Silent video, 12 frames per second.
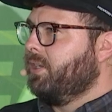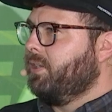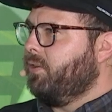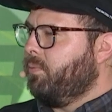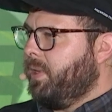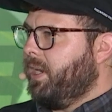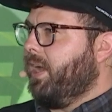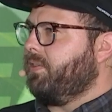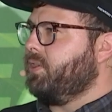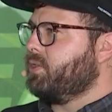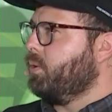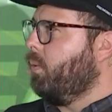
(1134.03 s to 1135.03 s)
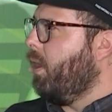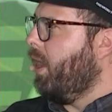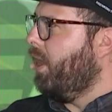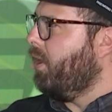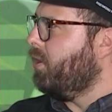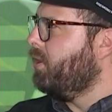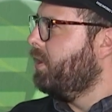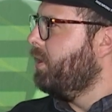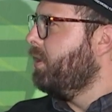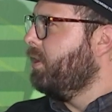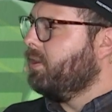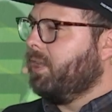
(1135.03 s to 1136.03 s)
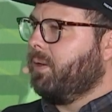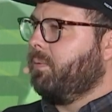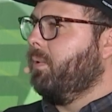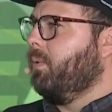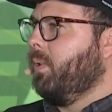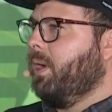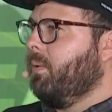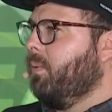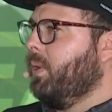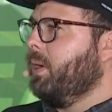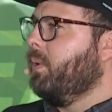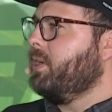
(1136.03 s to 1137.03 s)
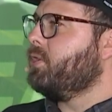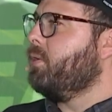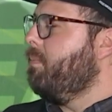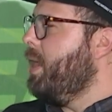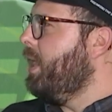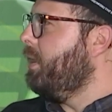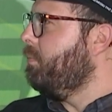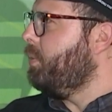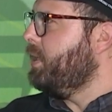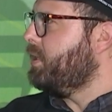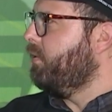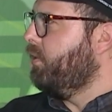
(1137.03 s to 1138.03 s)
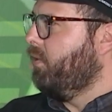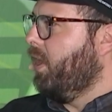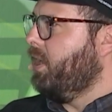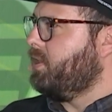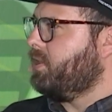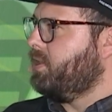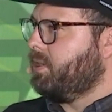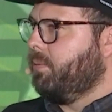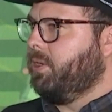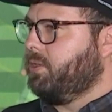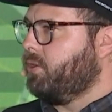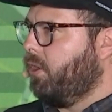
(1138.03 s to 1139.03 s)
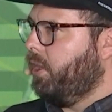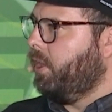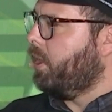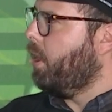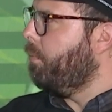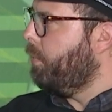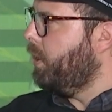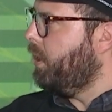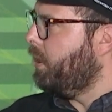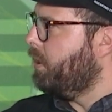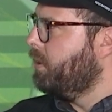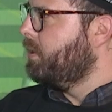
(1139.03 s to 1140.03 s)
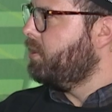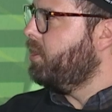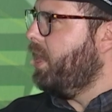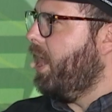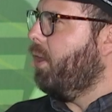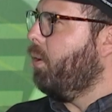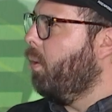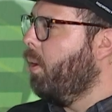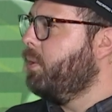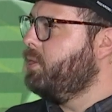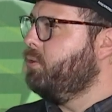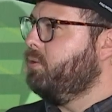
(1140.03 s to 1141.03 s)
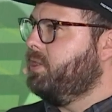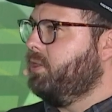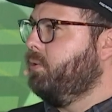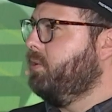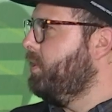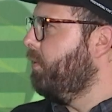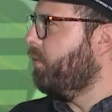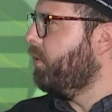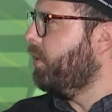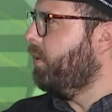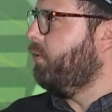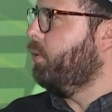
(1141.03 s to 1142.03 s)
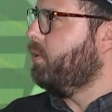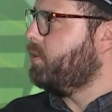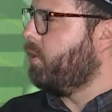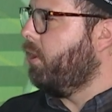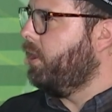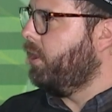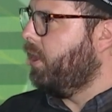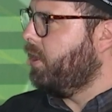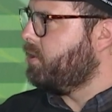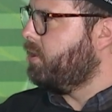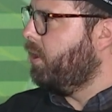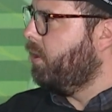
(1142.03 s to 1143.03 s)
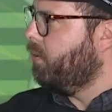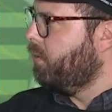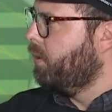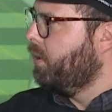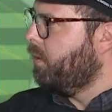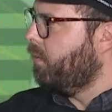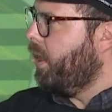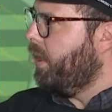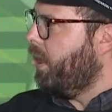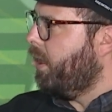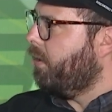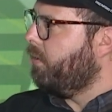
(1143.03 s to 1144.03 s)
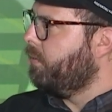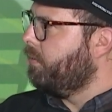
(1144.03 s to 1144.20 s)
You've been at this a while. Like, what's your main piece of advice to somebody starting a company today? Or what would you do differently if you were starting Gusto right now?